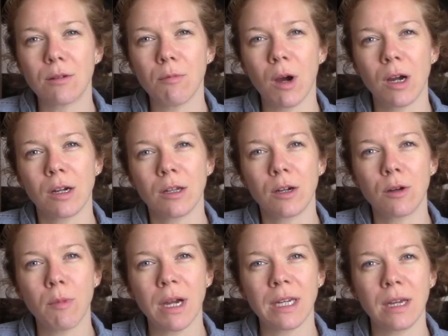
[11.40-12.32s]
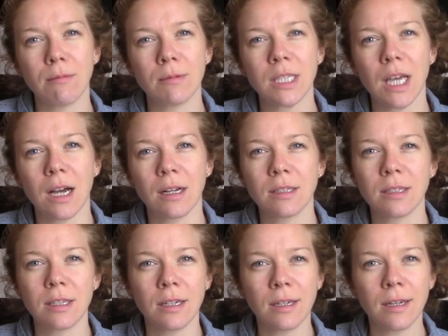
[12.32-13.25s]
Parlor. My name is
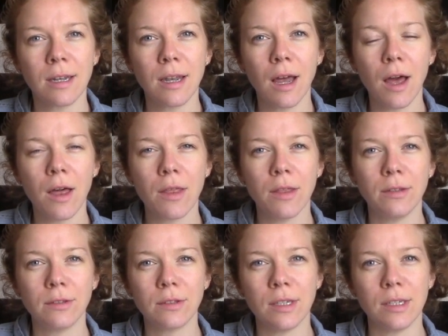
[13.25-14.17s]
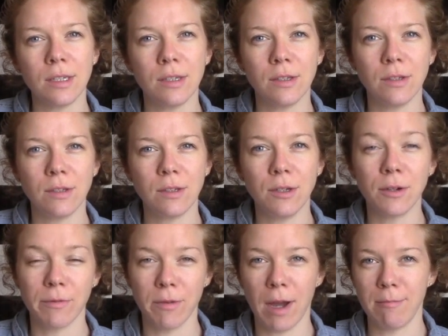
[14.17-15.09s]
Alison. You
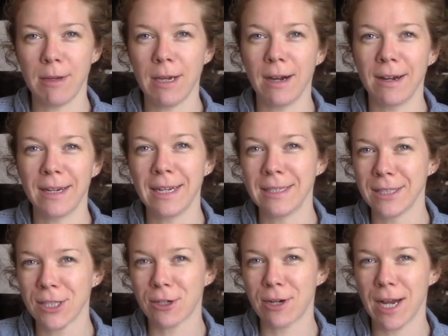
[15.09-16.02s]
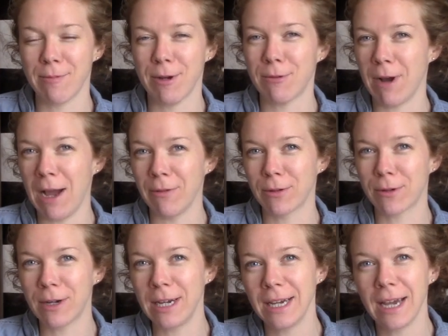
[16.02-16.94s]
can find me on Instagram and
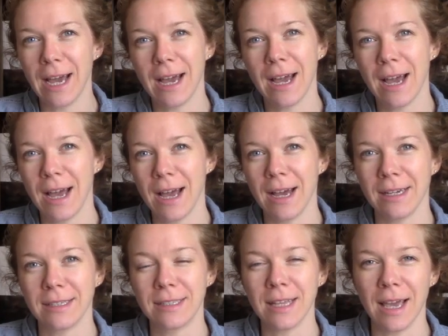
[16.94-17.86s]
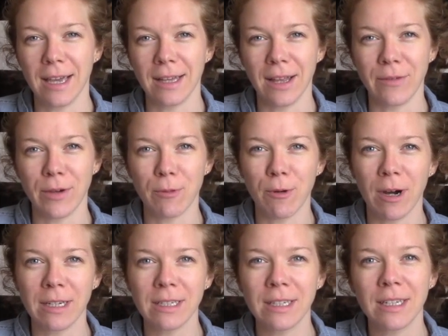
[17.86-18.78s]
Ravelry as
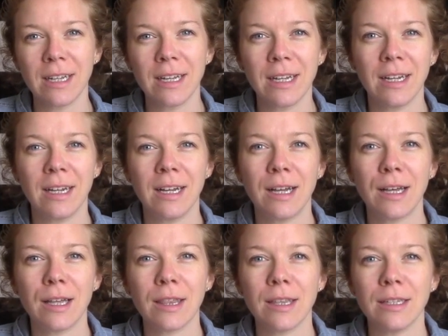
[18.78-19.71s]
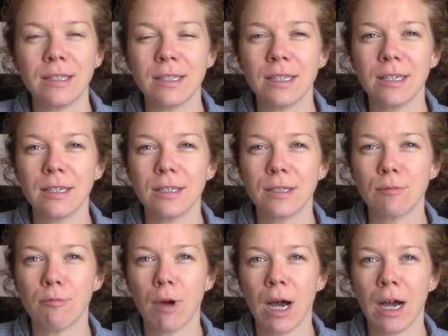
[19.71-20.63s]
A21. This is
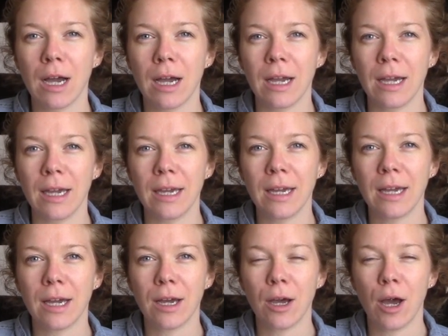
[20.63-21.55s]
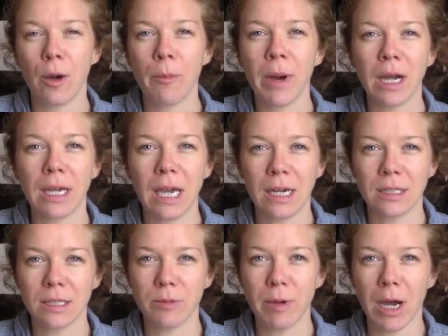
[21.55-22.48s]
my
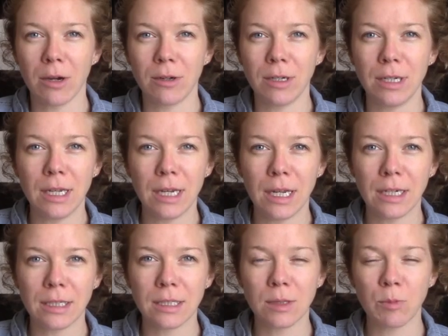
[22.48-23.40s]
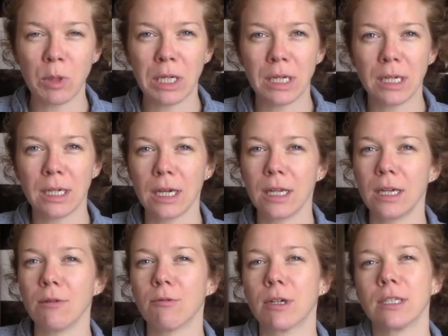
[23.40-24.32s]
podcast about knitting, spinning, and
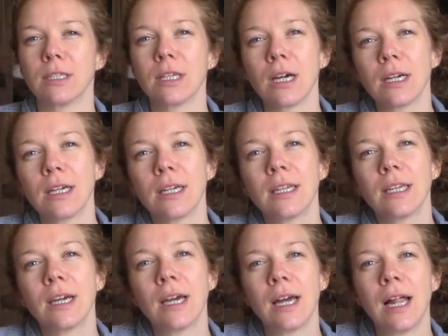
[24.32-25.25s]
knitwear design.